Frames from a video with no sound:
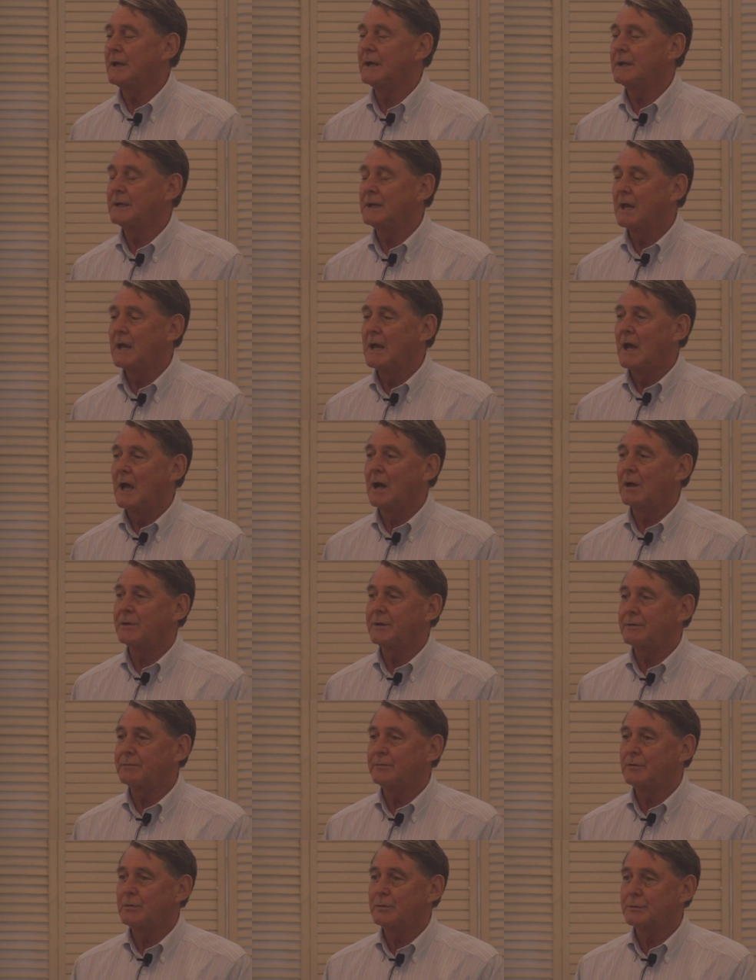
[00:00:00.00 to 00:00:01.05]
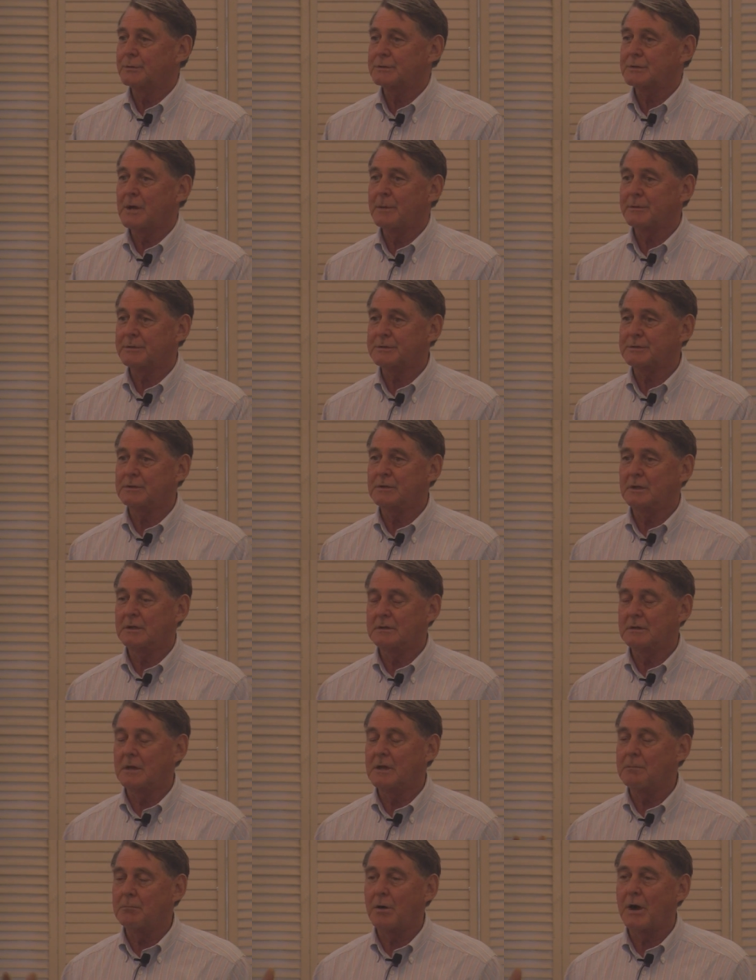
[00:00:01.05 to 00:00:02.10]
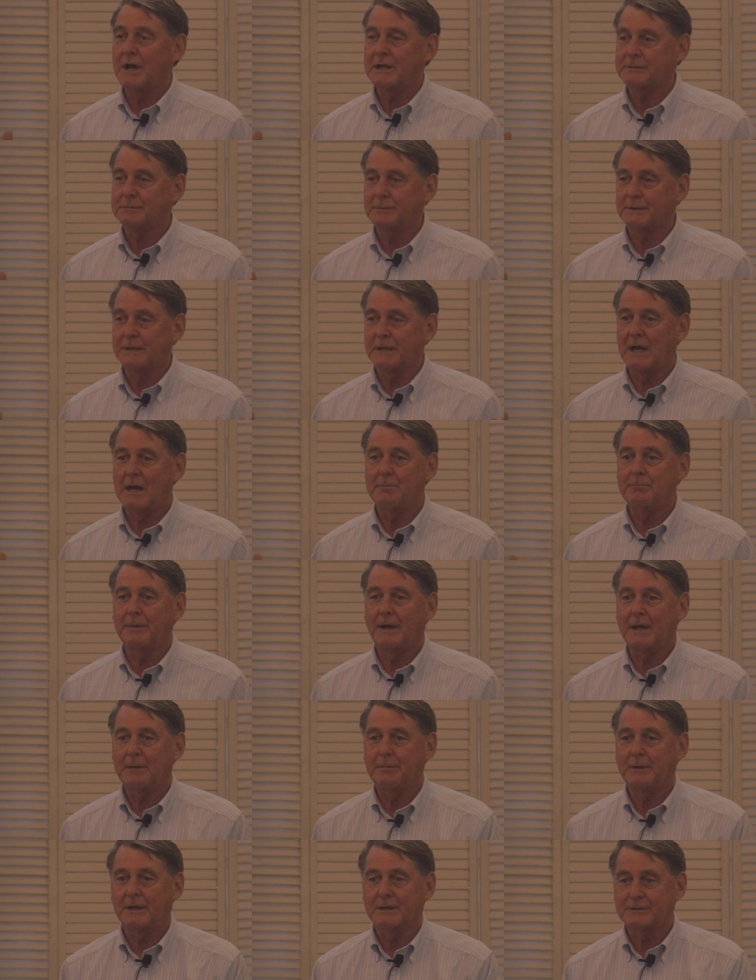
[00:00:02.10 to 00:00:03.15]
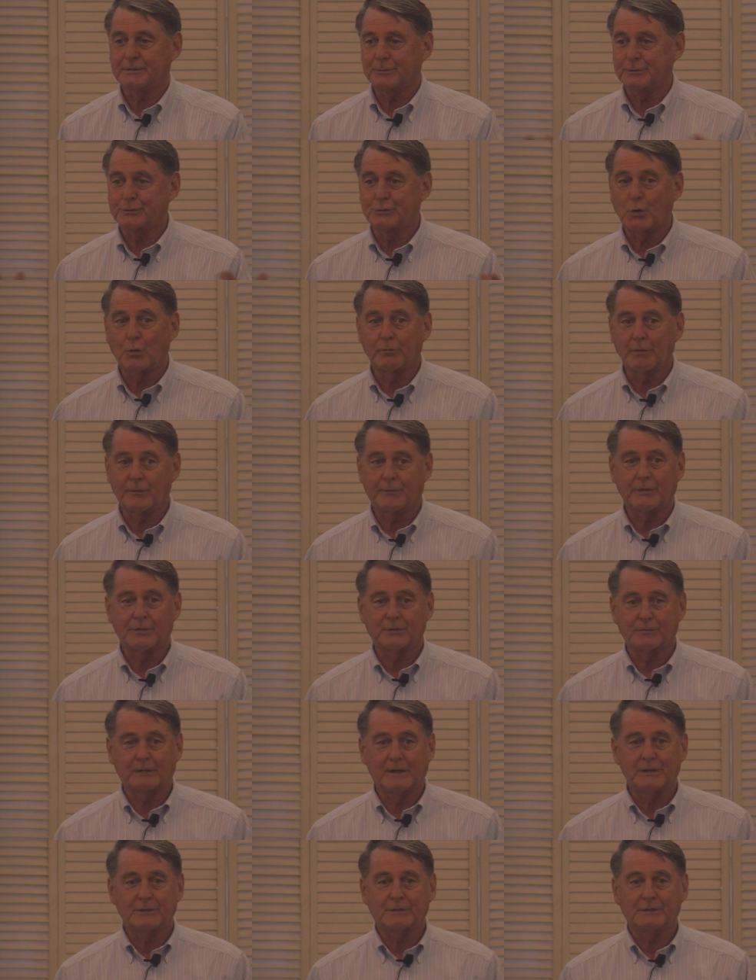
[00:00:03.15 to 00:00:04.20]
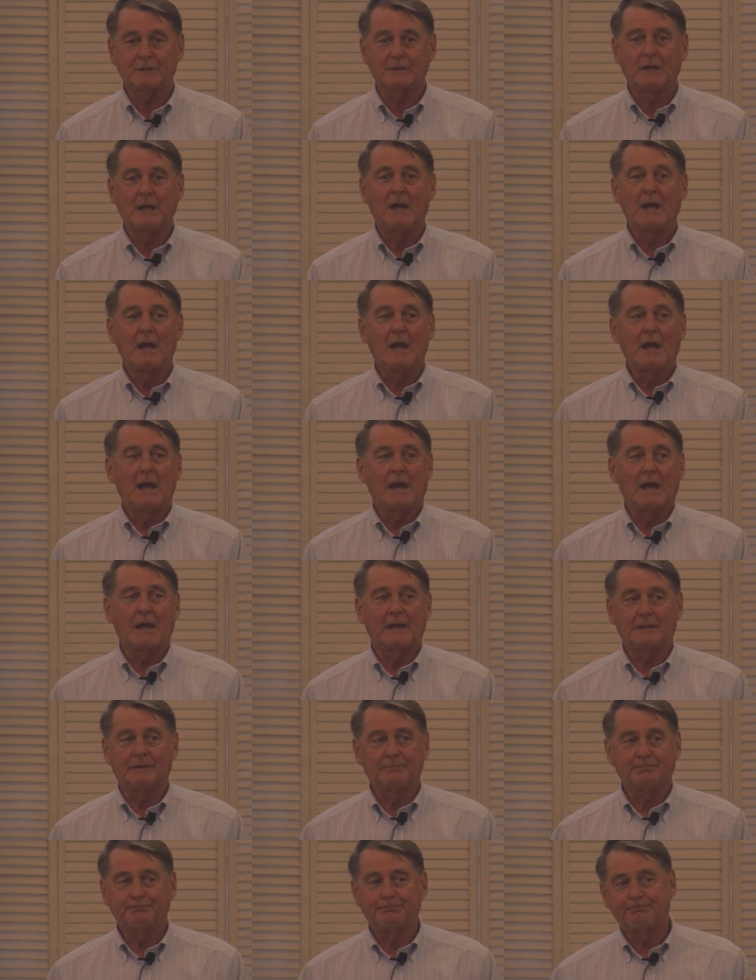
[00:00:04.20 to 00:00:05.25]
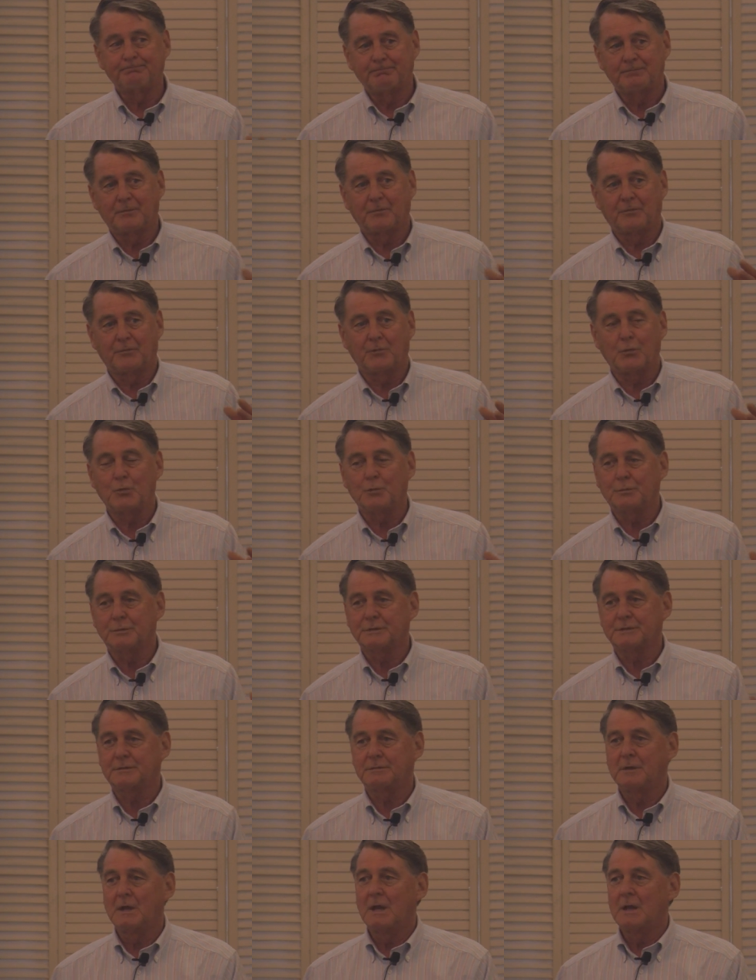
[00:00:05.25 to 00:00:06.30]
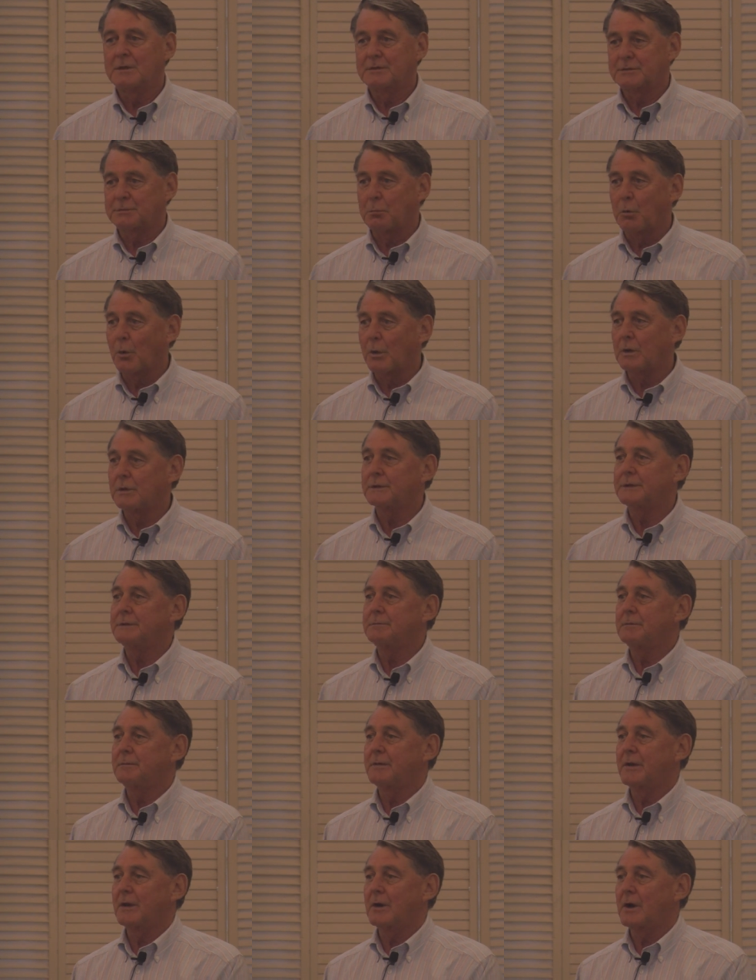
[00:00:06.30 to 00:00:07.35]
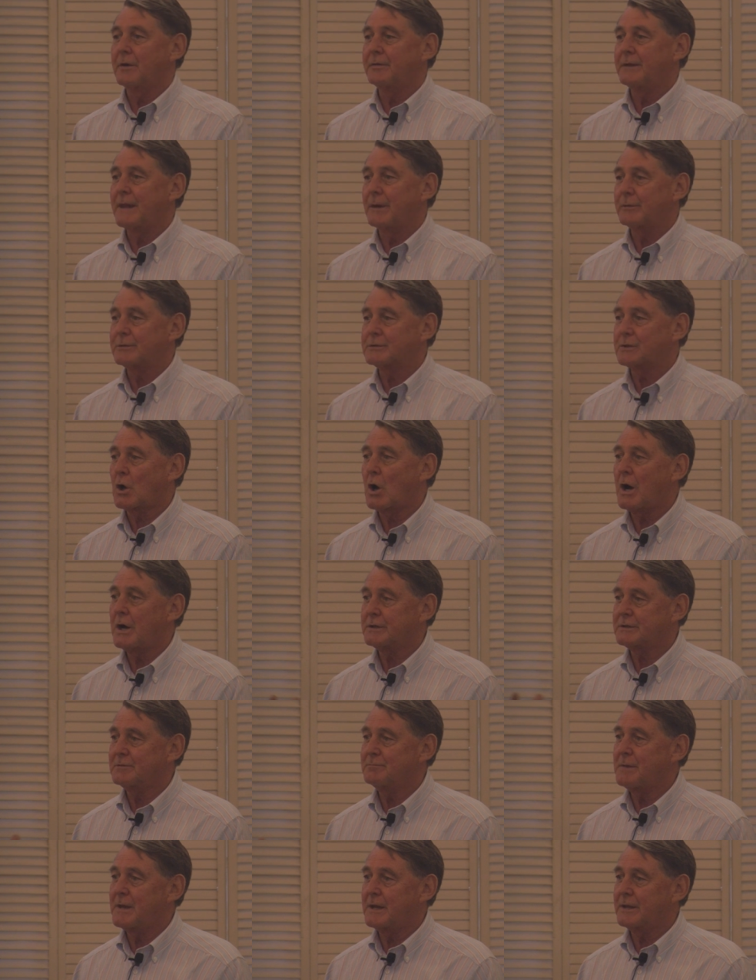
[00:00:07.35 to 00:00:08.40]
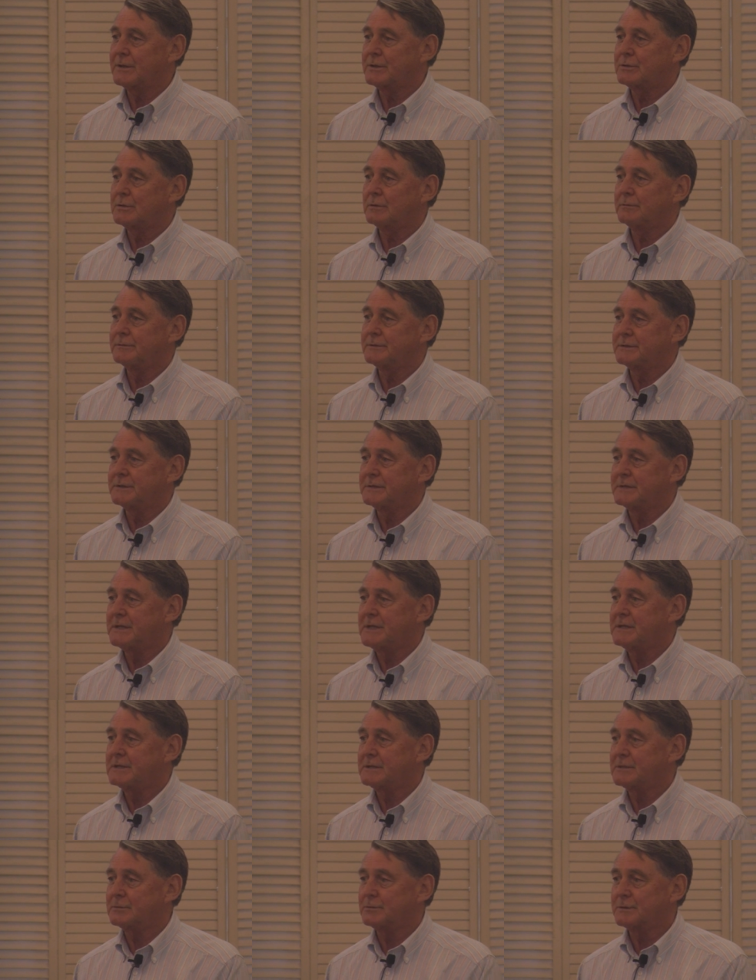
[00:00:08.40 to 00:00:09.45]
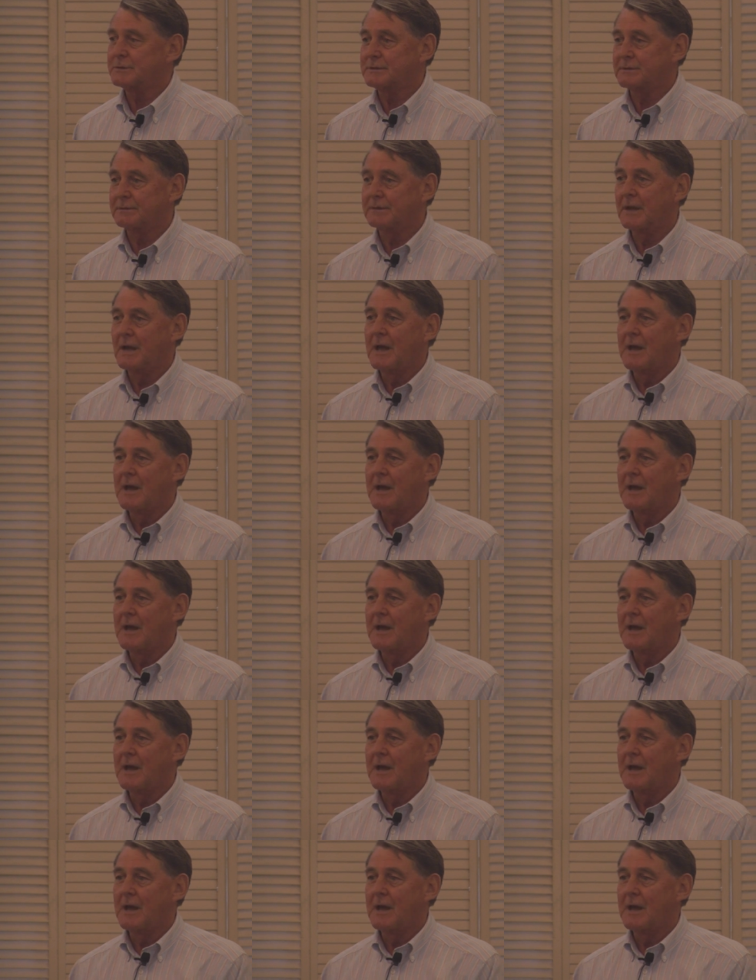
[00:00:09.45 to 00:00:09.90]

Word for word: And healthy food was almost impossible to come by because there was no refrigeration, and food was spoiled, and very often that was the cause of many of the children's diseases was the